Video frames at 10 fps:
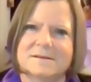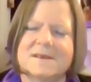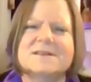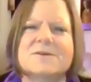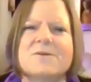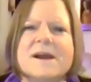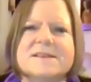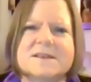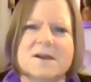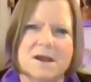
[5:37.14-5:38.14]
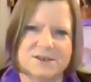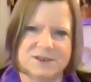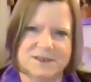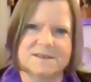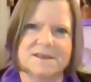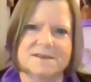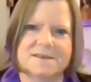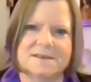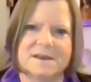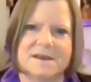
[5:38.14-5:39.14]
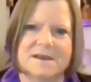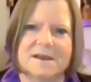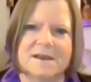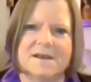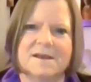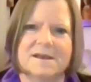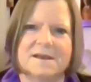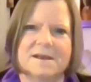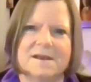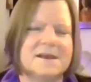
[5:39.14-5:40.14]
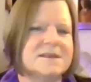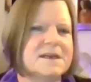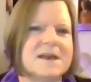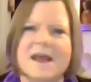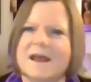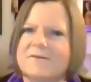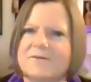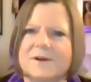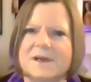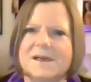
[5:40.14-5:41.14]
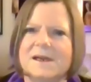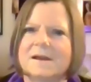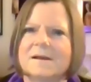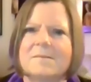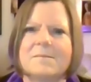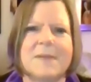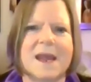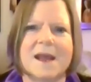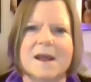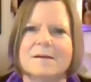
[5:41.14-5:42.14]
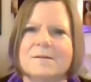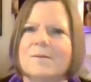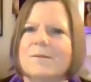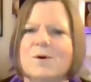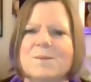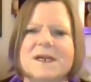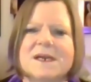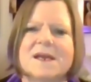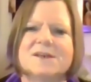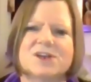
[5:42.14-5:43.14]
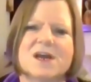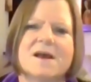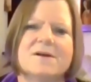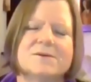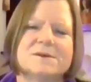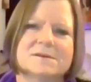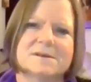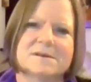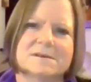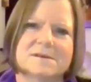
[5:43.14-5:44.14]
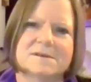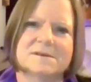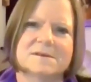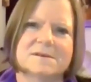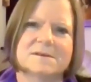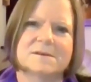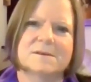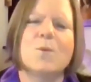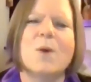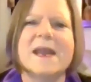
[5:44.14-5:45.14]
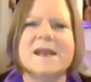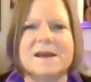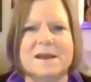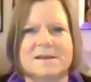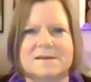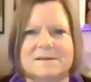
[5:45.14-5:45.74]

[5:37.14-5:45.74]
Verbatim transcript: This Christ consciousness is in every man, woman, and child, waiting,